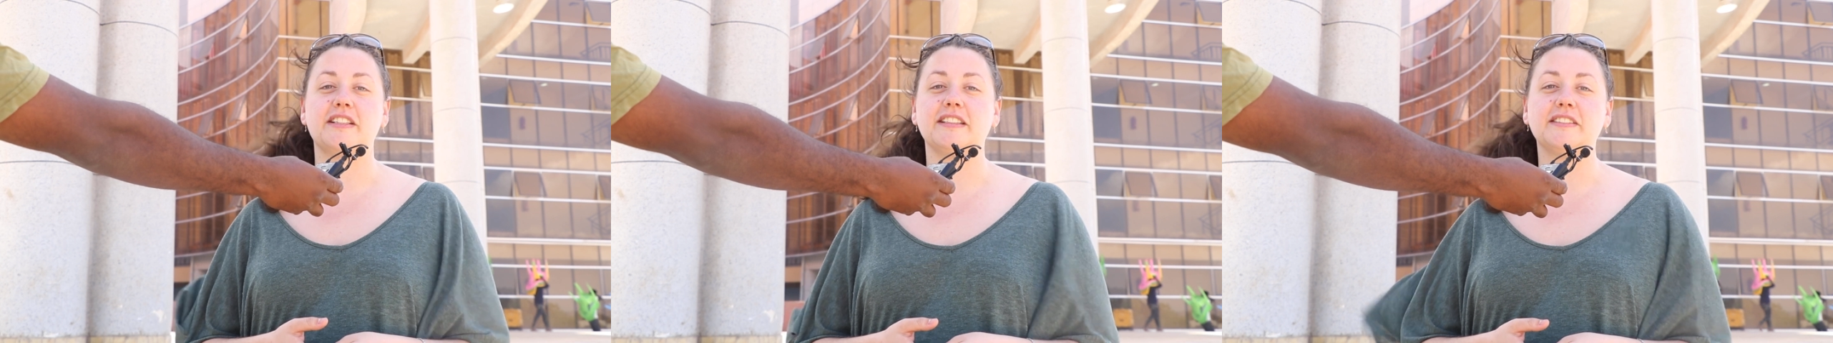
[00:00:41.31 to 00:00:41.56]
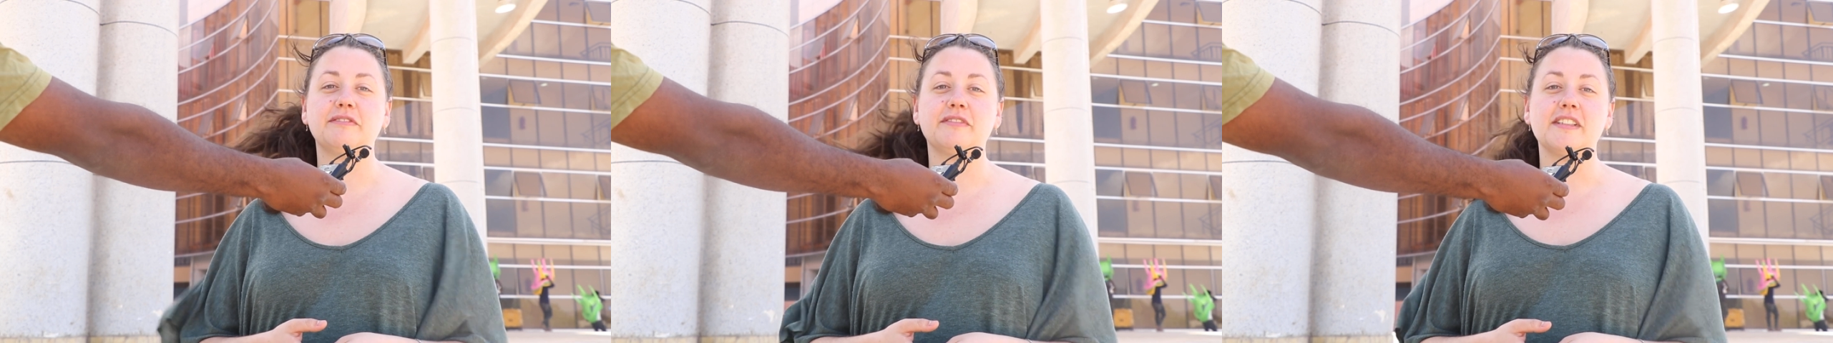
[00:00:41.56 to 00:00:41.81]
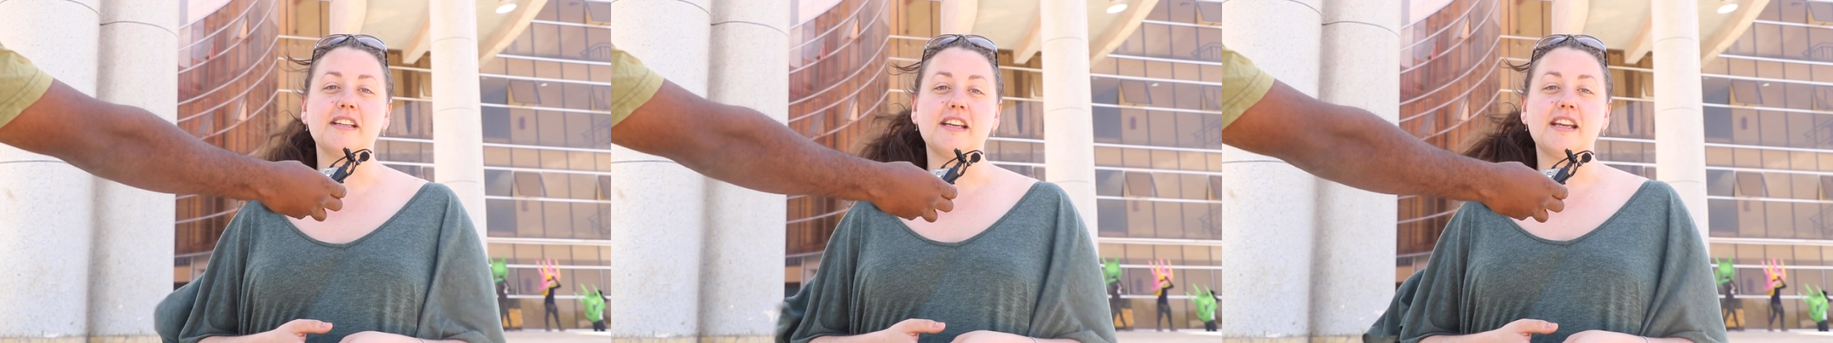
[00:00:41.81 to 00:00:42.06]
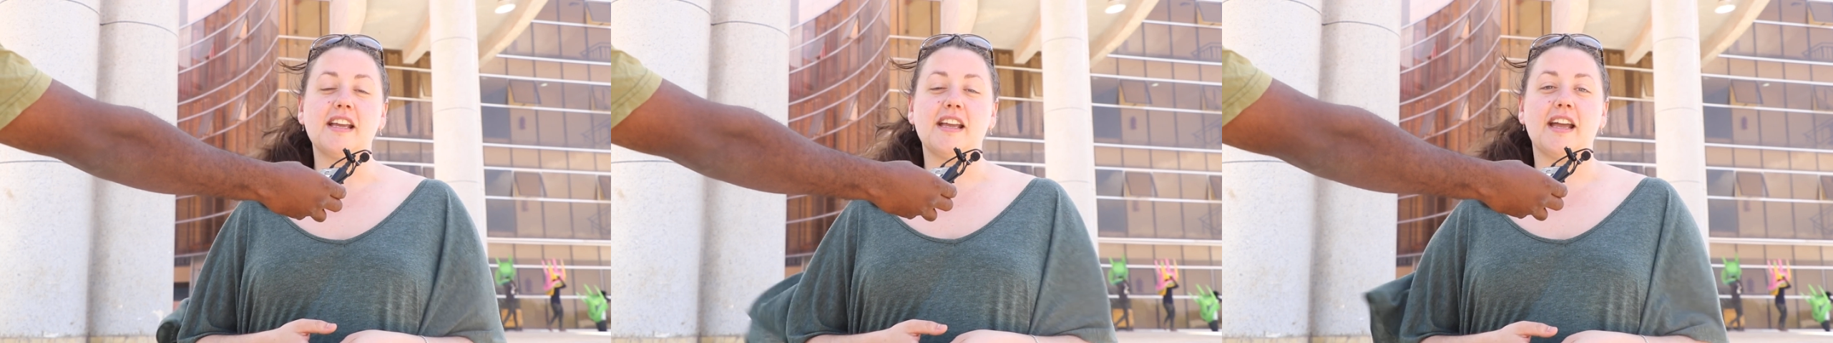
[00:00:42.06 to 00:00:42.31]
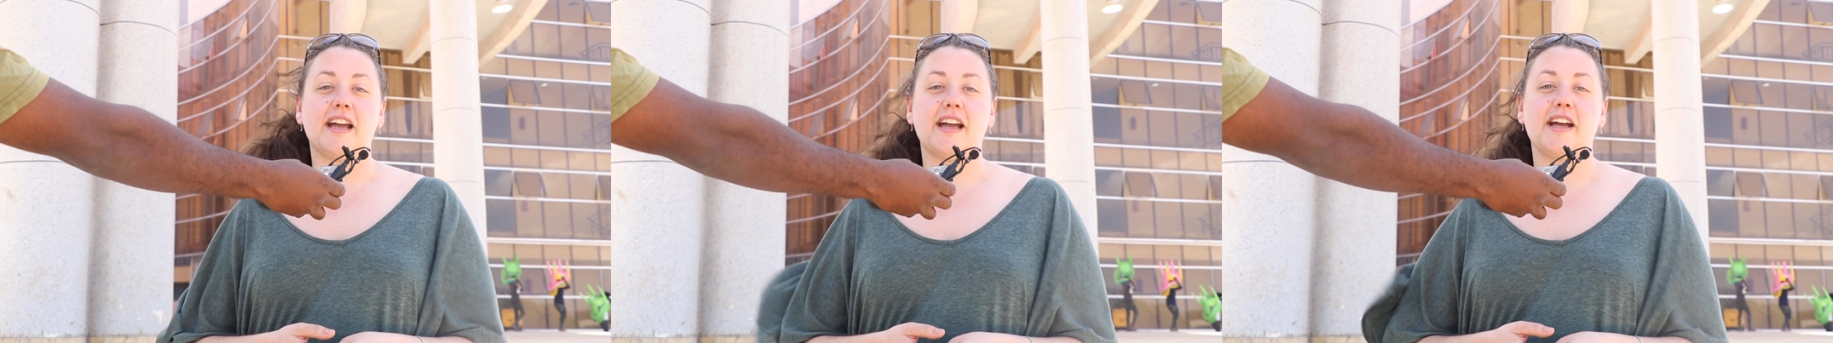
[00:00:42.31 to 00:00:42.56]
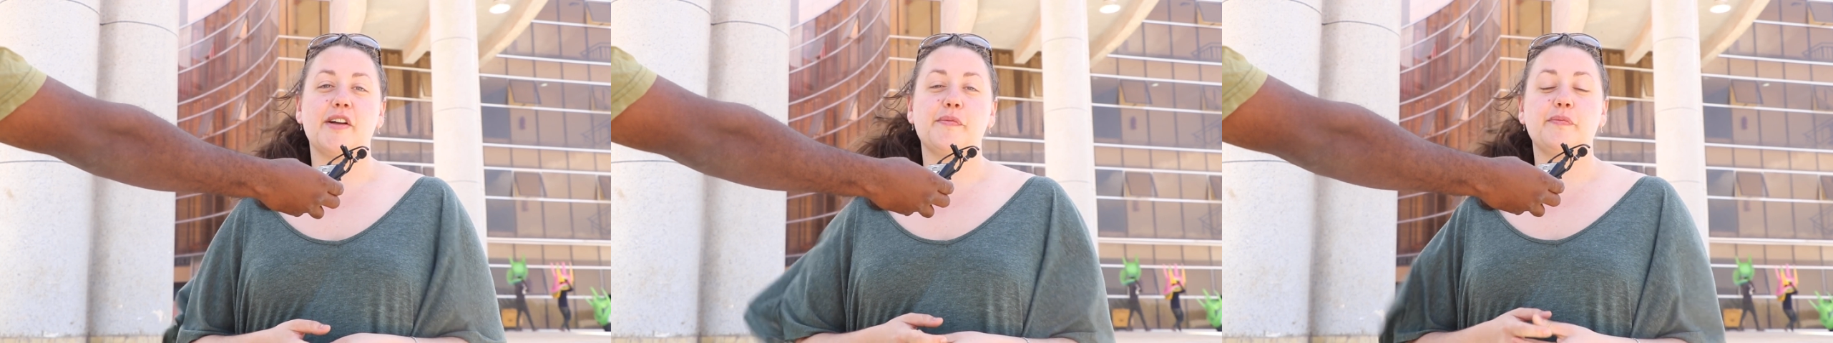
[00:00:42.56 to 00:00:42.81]

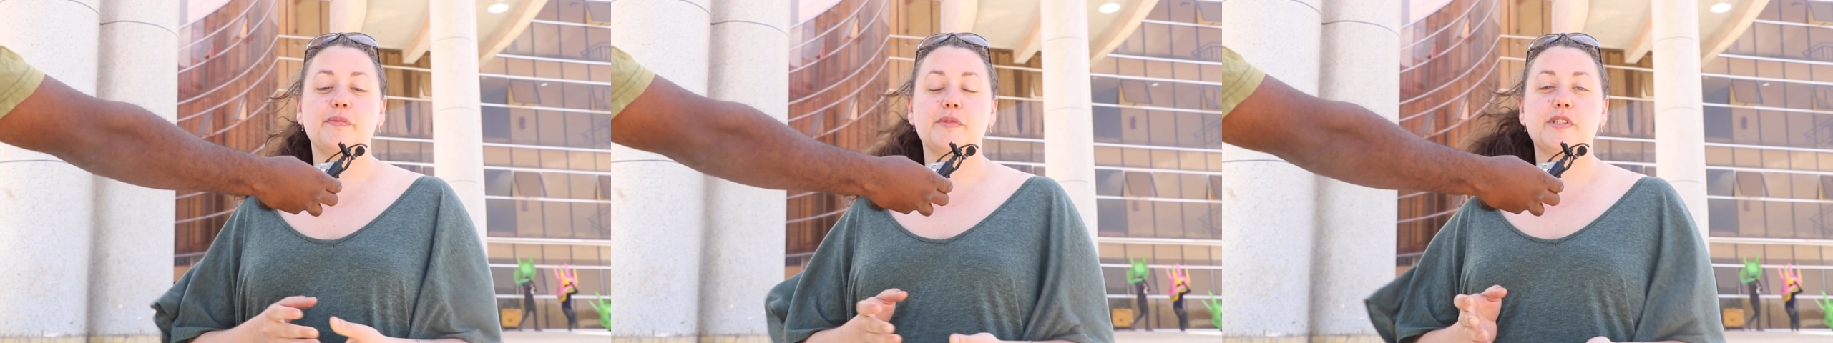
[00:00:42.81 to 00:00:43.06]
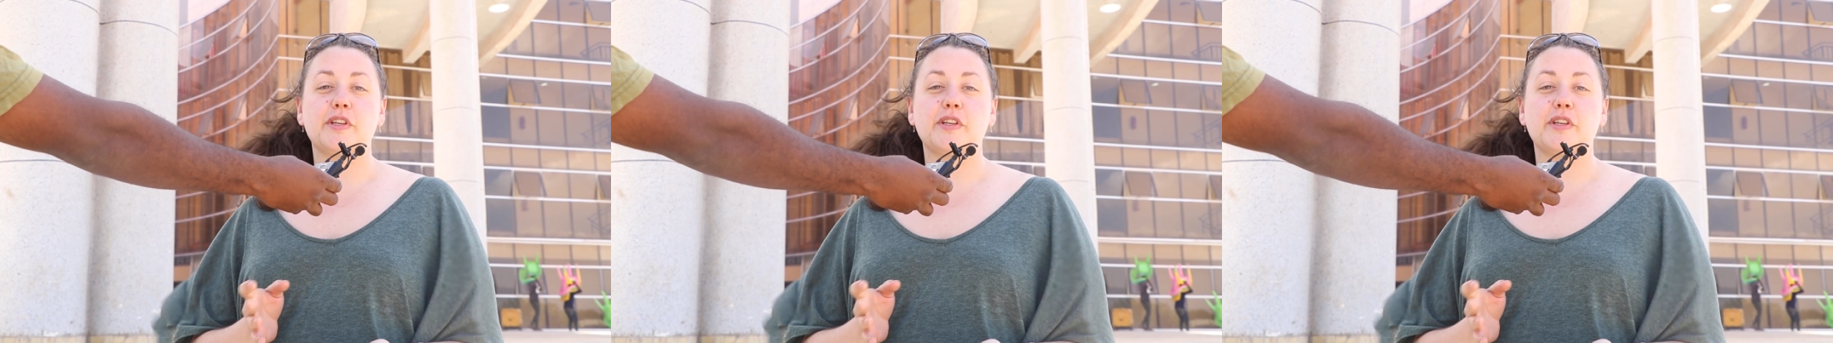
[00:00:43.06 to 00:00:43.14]
Um,